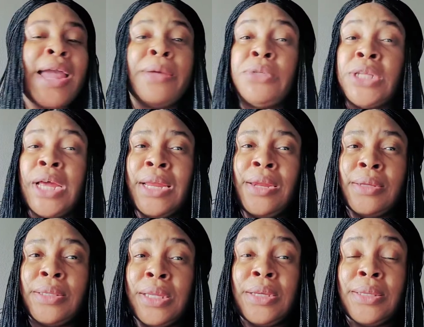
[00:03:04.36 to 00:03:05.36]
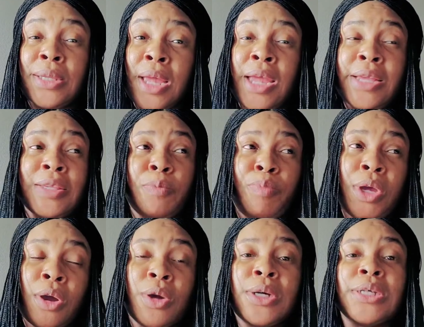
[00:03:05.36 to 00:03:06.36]
am telling us this is
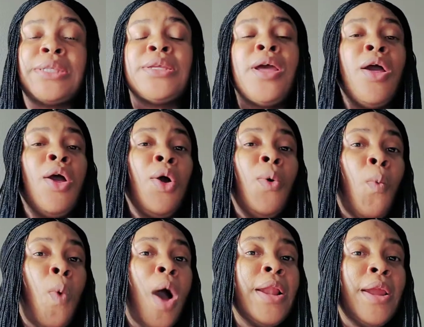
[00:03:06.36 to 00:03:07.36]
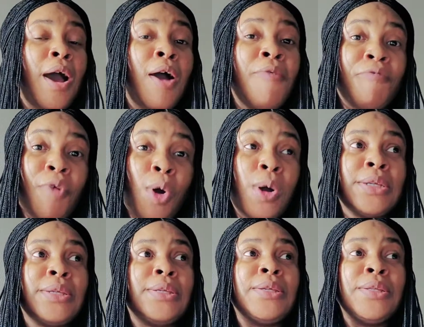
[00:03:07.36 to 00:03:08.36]
because one of
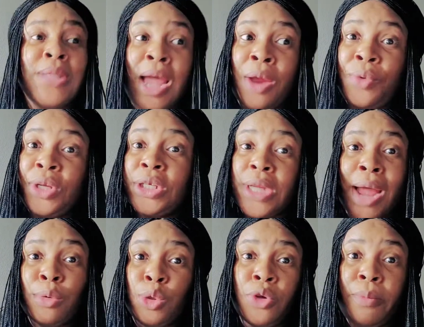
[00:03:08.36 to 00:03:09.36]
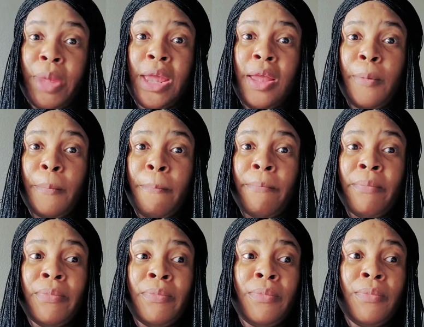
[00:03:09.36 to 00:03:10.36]
us that reached out to me,
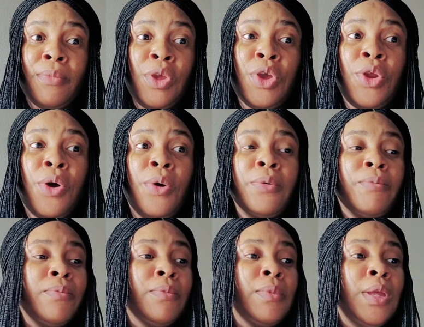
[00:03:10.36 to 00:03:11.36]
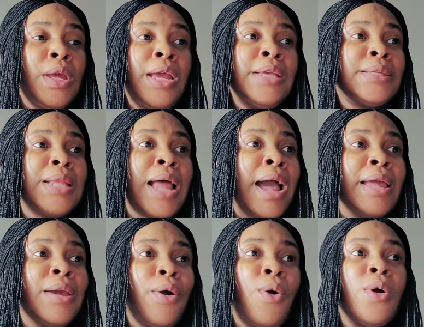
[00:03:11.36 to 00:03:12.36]
you know, he's
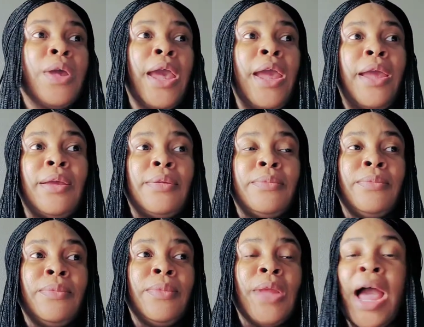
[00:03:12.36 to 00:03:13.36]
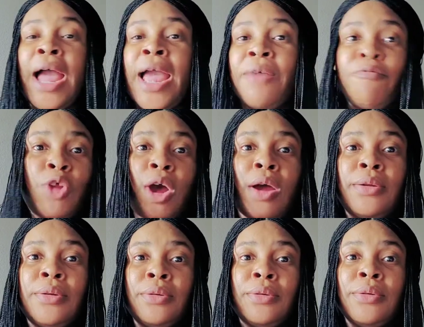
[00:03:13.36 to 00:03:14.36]
like, okay, I have
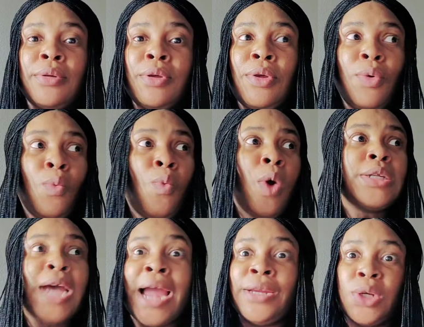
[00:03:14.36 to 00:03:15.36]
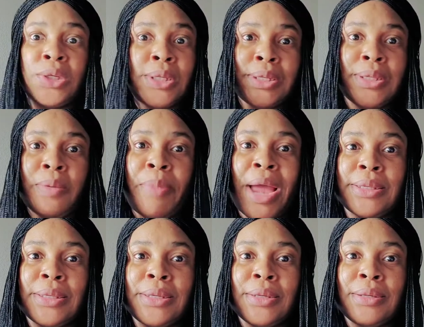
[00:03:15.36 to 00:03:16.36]
done what I thought is the
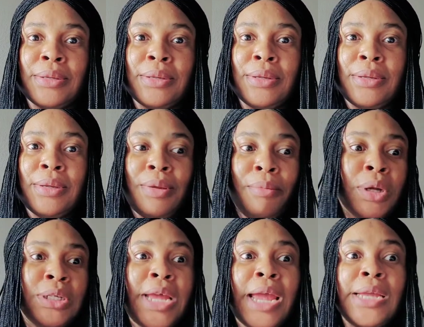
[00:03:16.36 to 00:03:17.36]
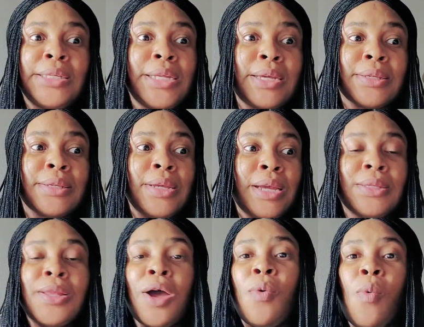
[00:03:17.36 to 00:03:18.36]
best, but there it is.
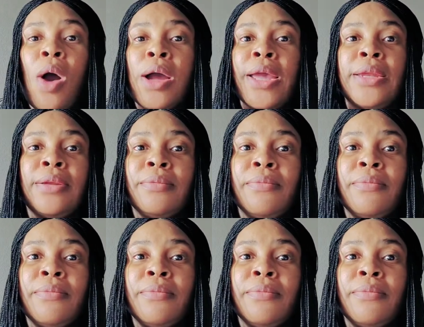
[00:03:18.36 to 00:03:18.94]
It's not working.